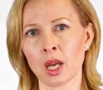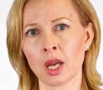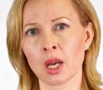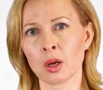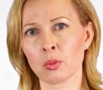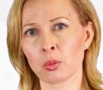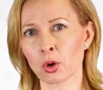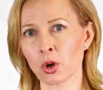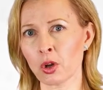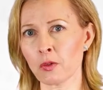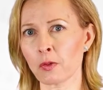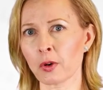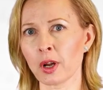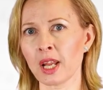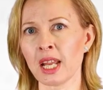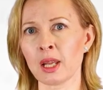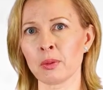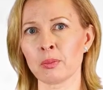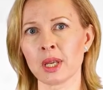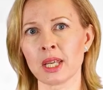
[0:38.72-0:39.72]

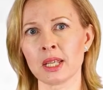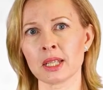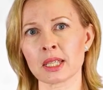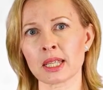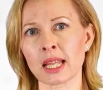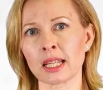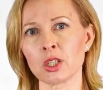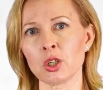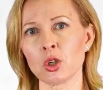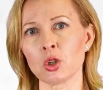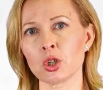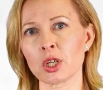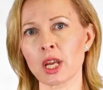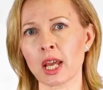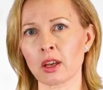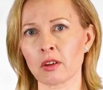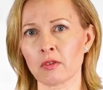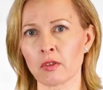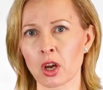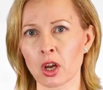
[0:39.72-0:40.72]
Proofreading means that you check
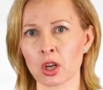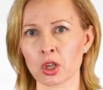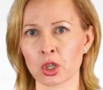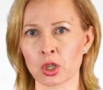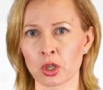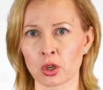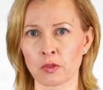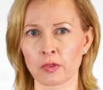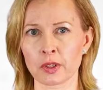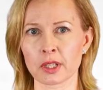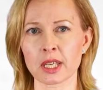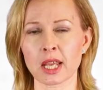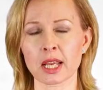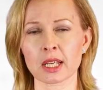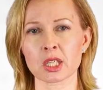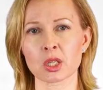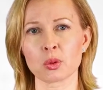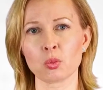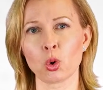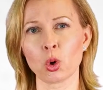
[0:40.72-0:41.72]
a version of a
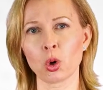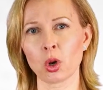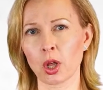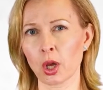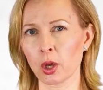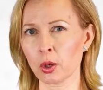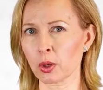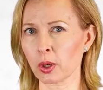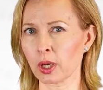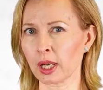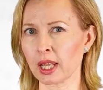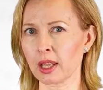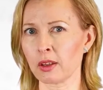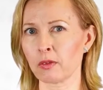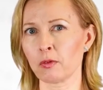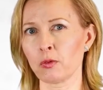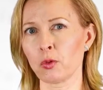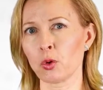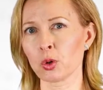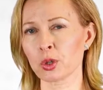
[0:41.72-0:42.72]
text more locally
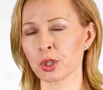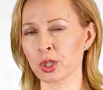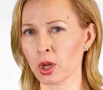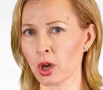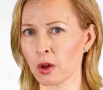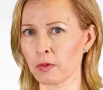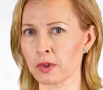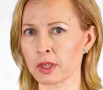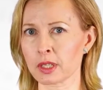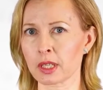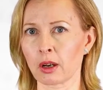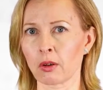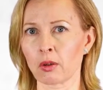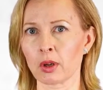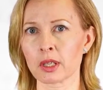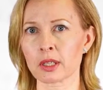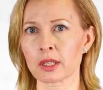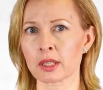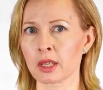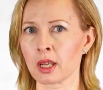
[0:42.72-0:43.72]
for surface
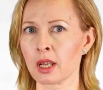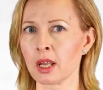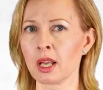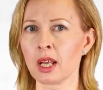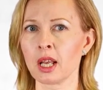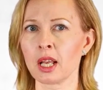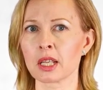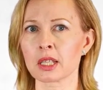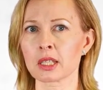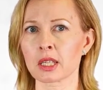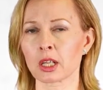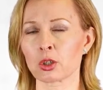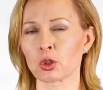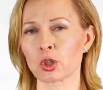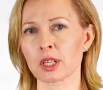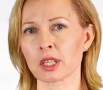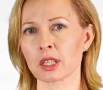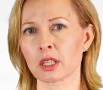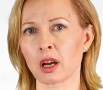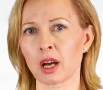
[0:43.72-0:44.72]
errors, such
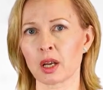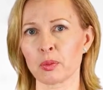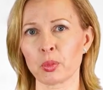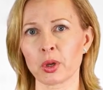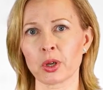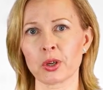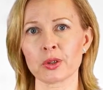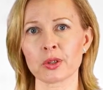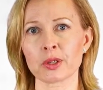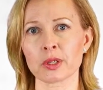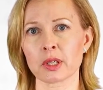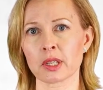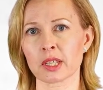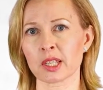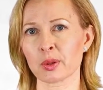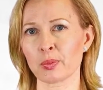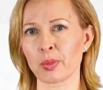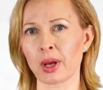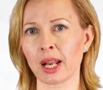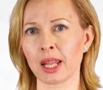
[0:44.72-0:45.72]
as typos,
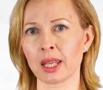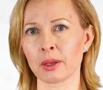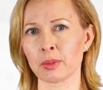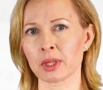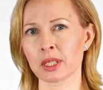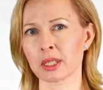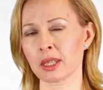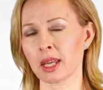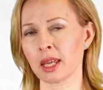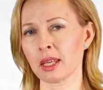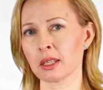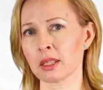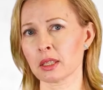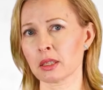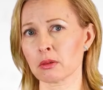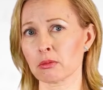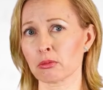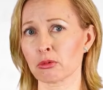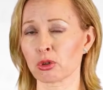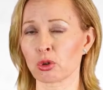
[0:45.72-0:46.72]
spelling mistakes,
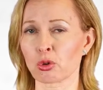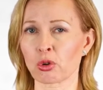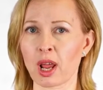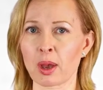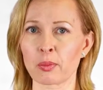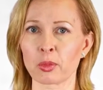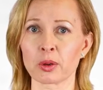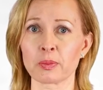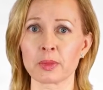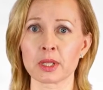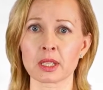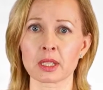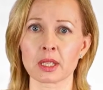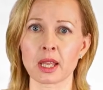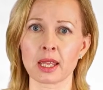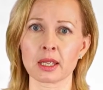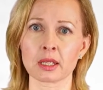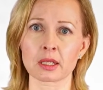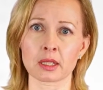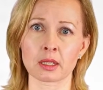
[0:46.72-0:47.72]
grammar
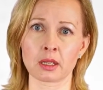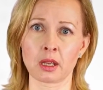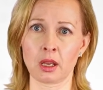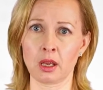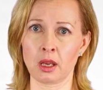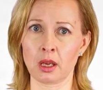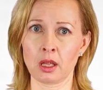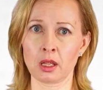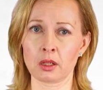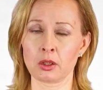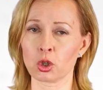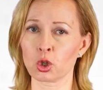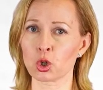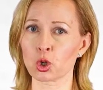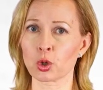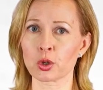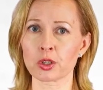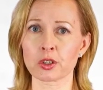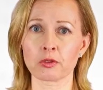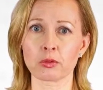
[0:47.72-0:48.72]
mistakes, the
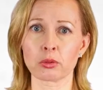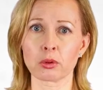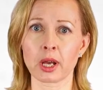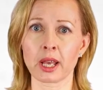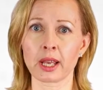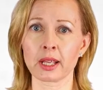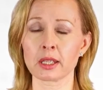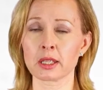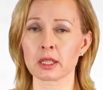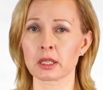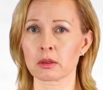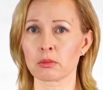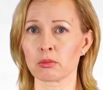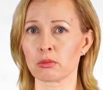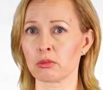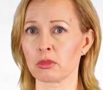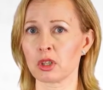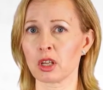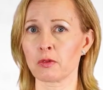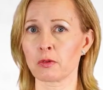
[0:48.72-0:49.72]
choice of words,
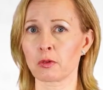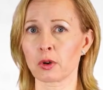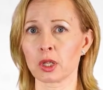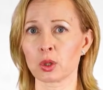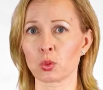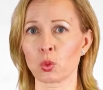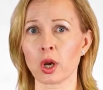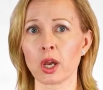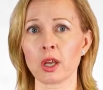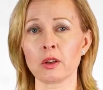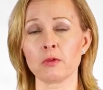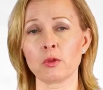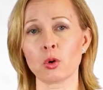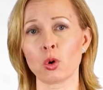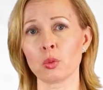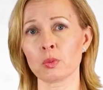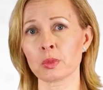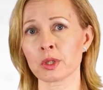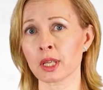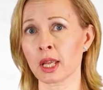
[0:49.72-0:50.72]
different word
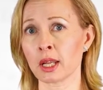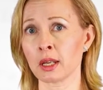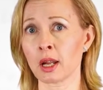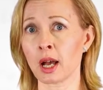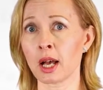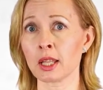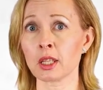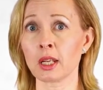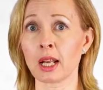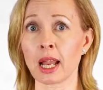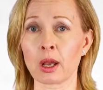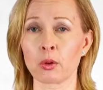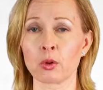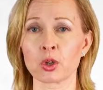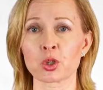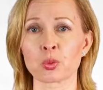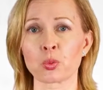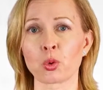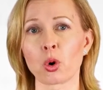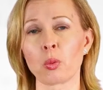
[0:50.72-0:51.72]
forms, and other
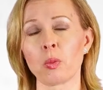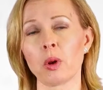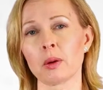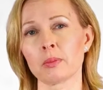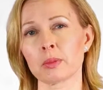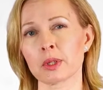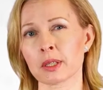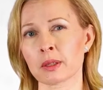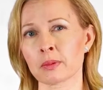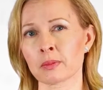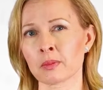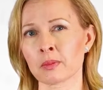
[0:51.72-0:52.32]
language problems.